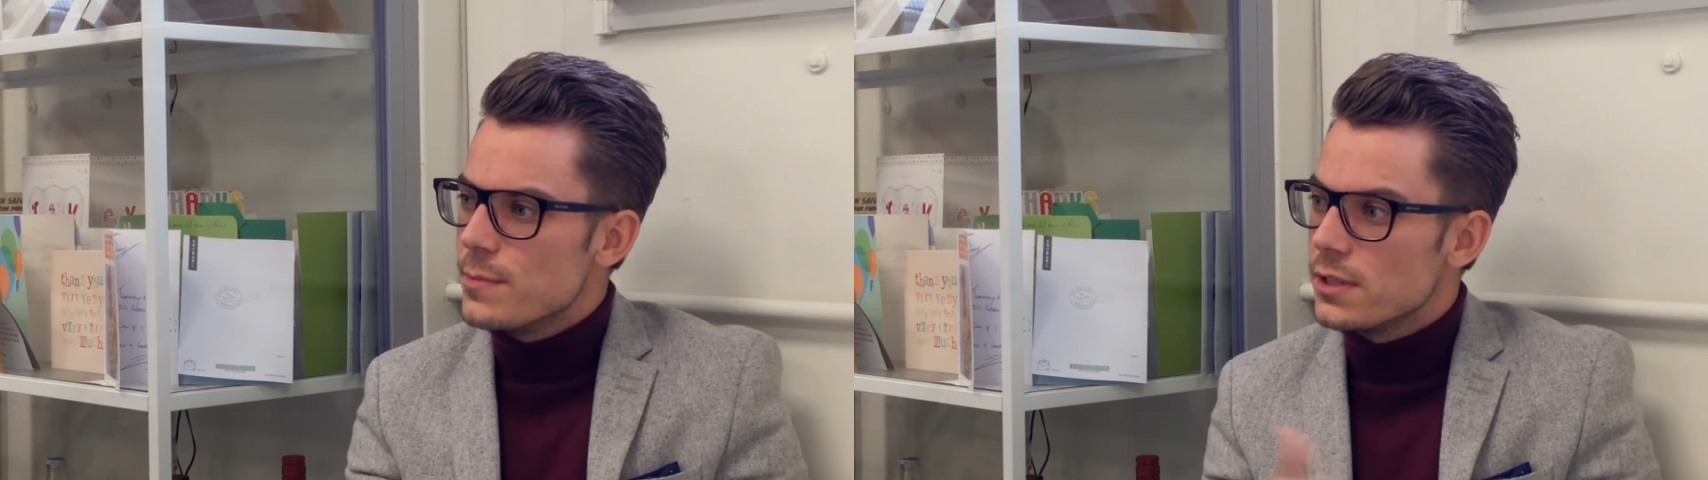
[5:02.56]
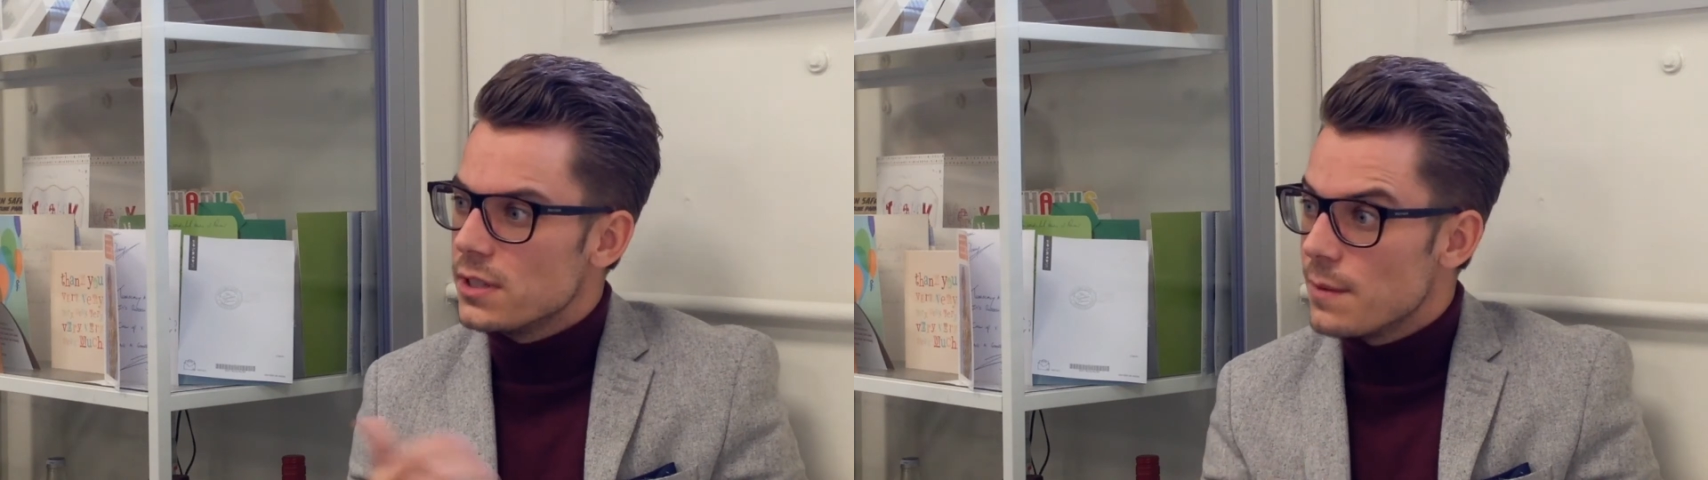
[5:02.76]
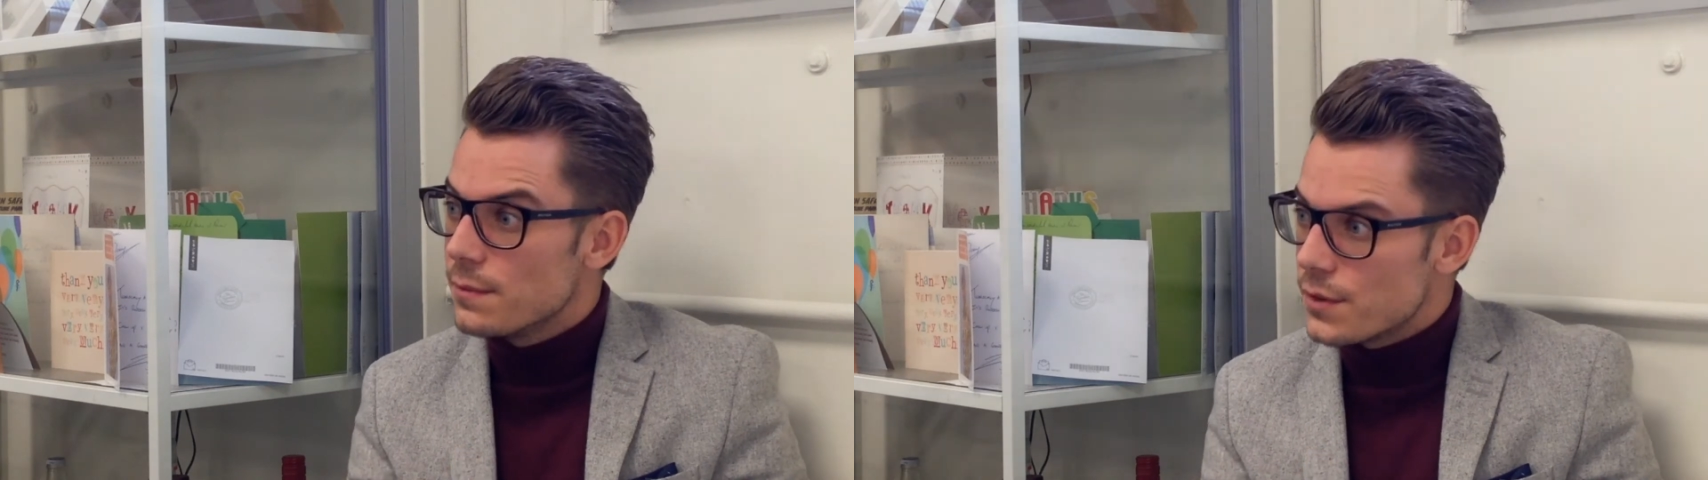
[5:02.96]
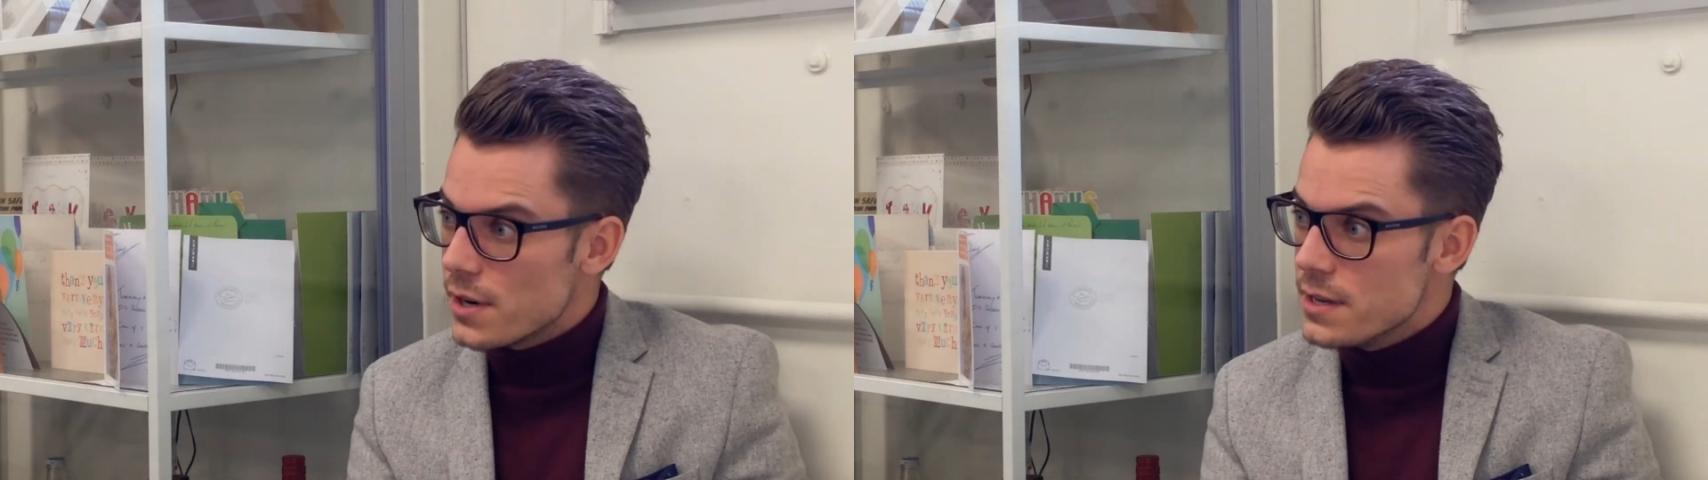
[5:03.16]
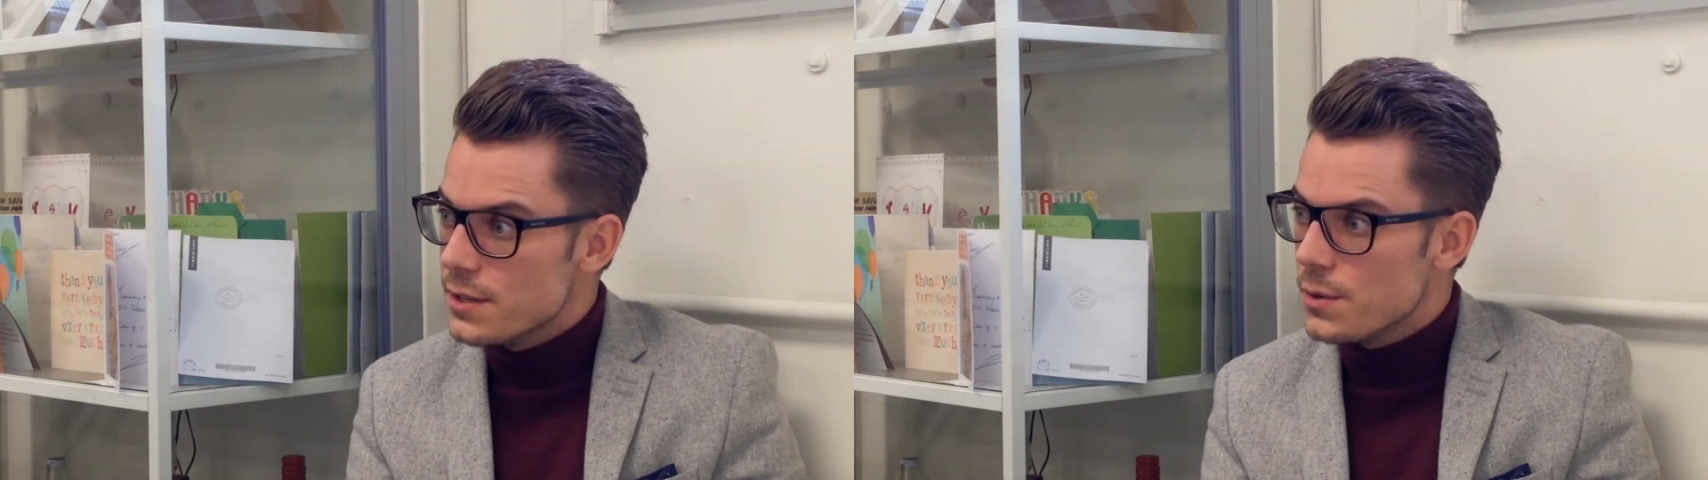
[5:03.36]
Martin
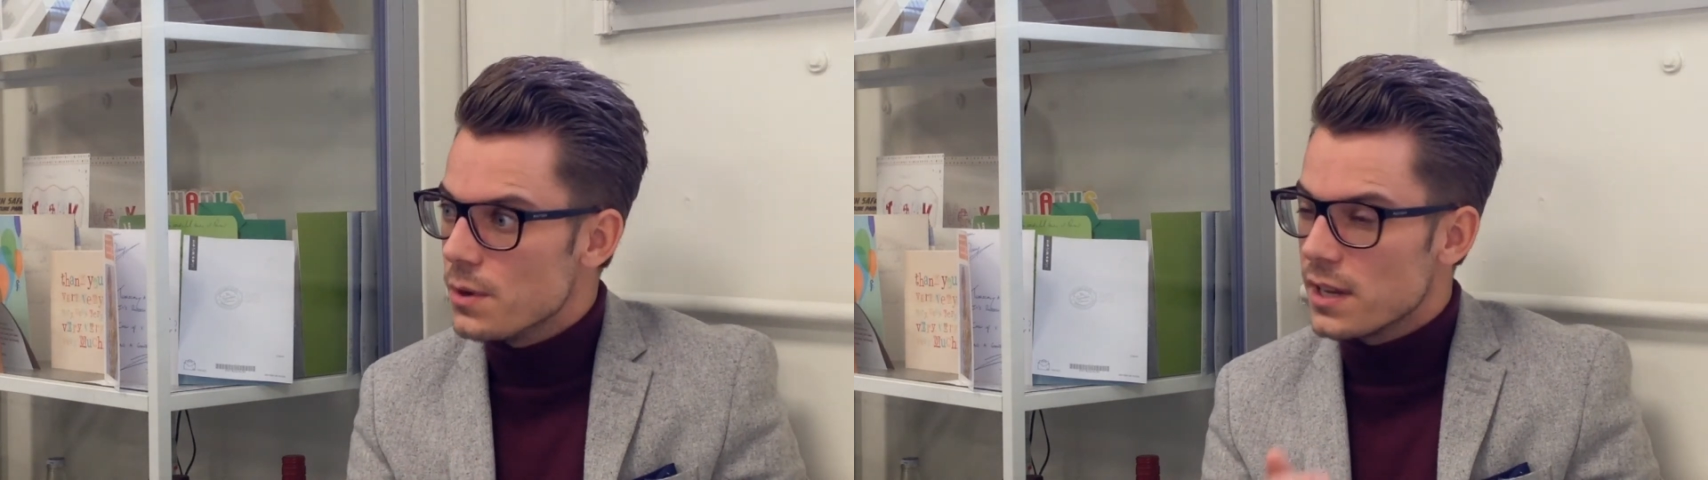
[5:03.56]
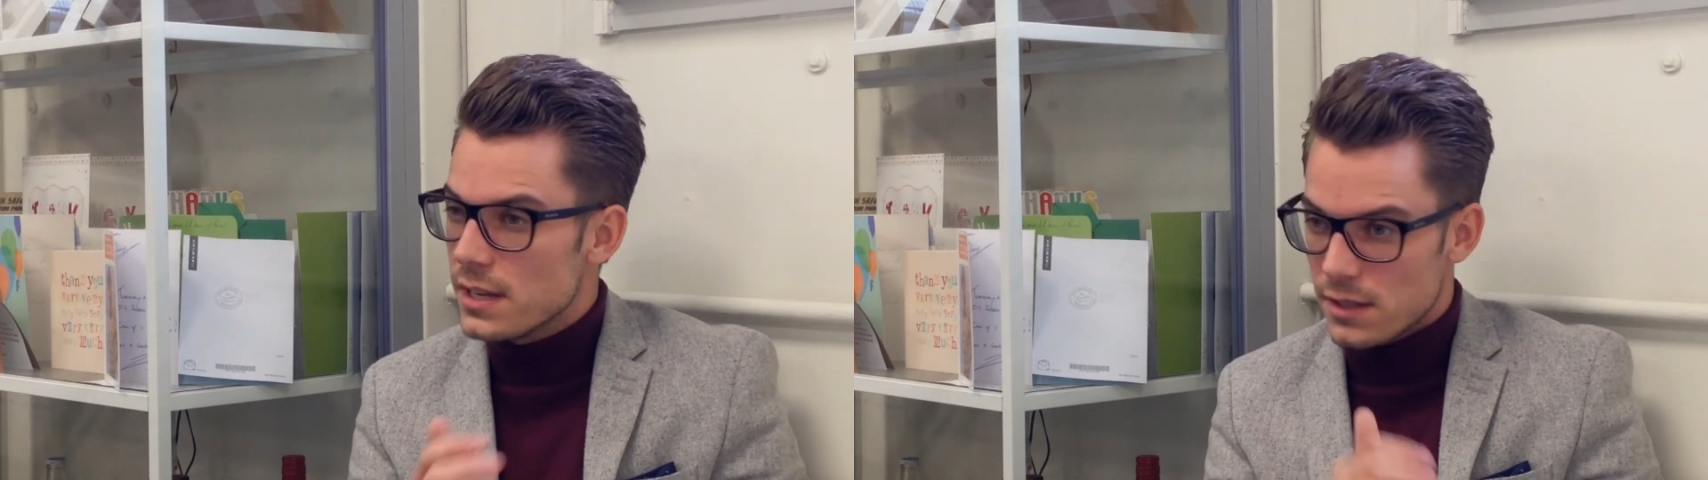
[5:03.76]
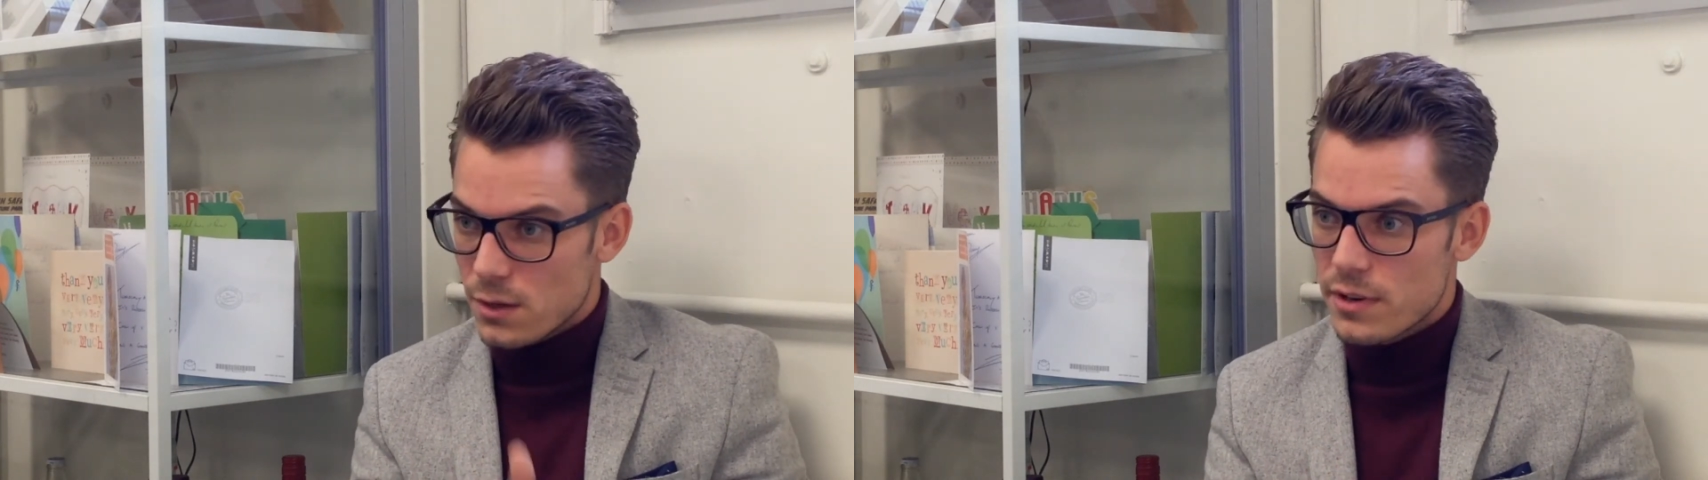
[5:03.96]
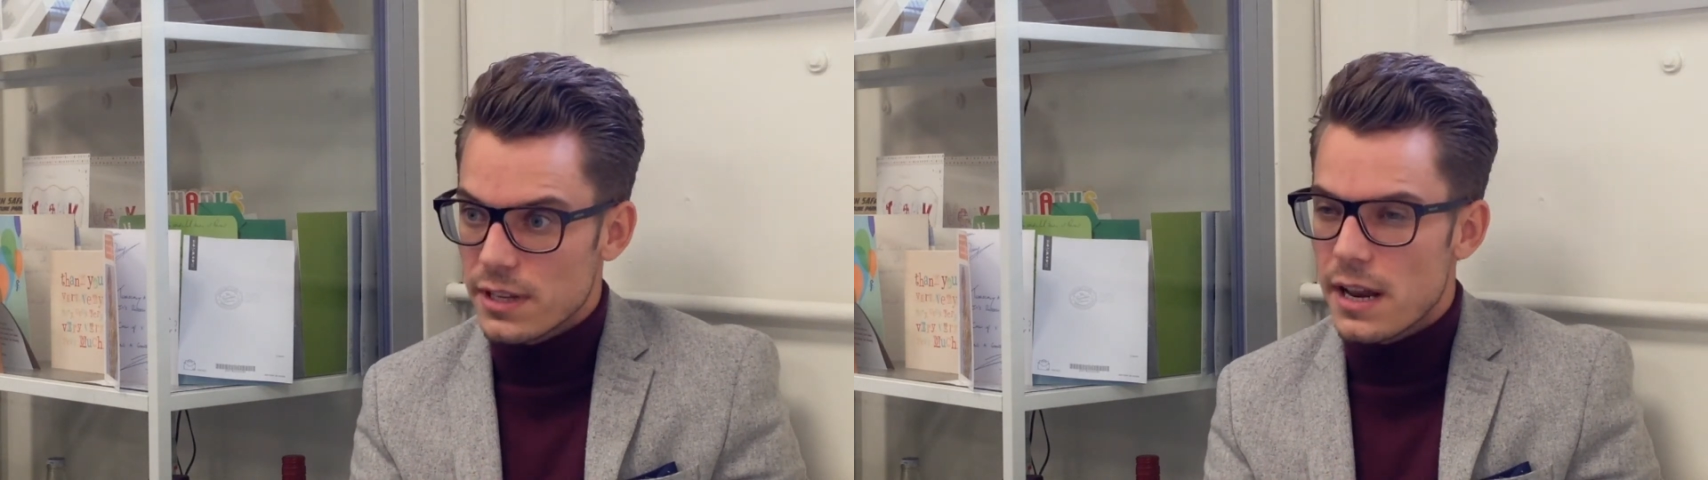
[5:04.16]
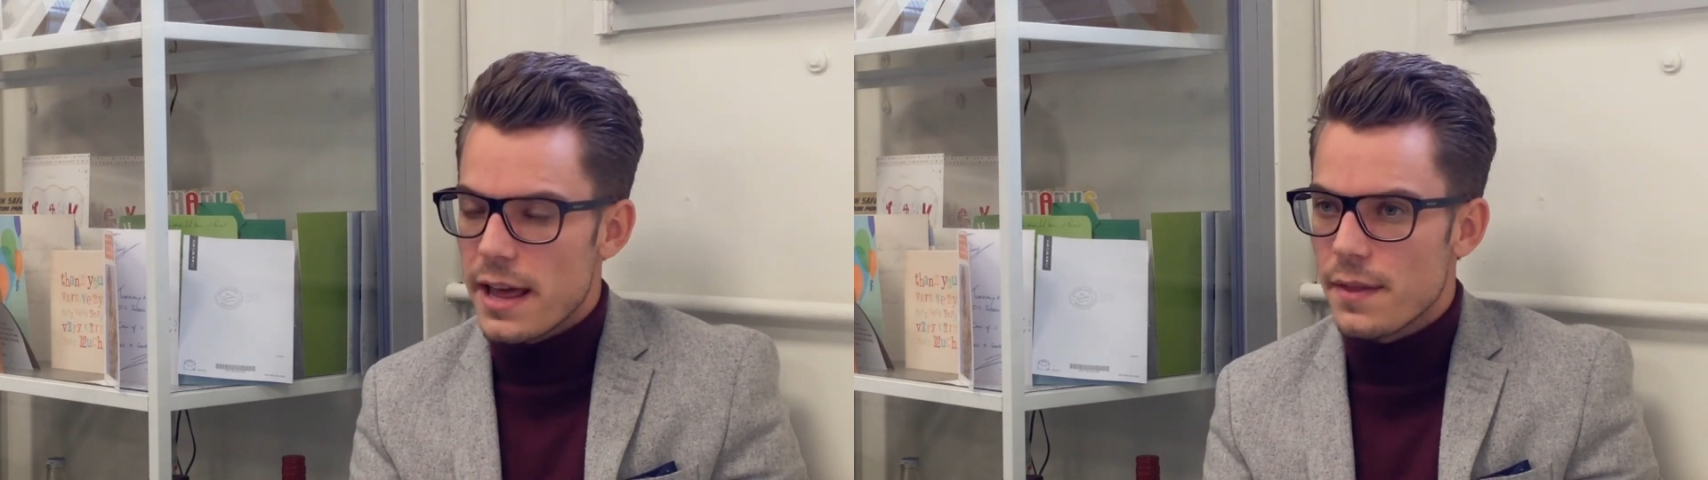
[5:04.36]
Humphreys, who I think is still
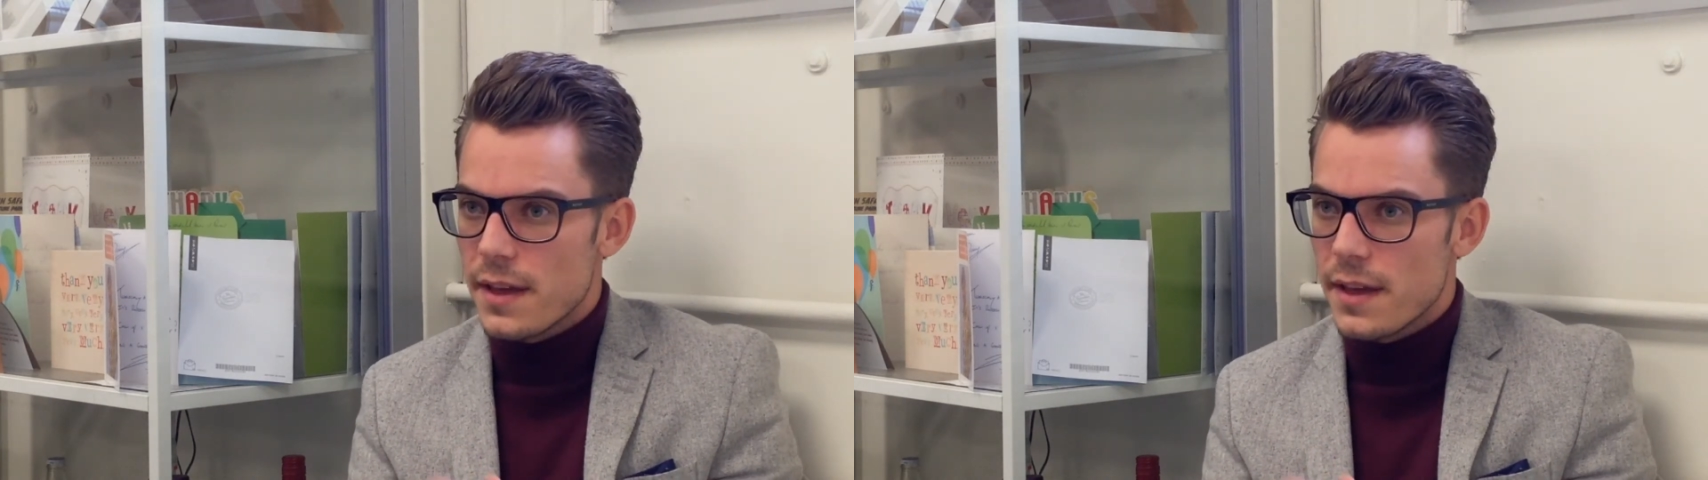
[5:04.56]
running it now,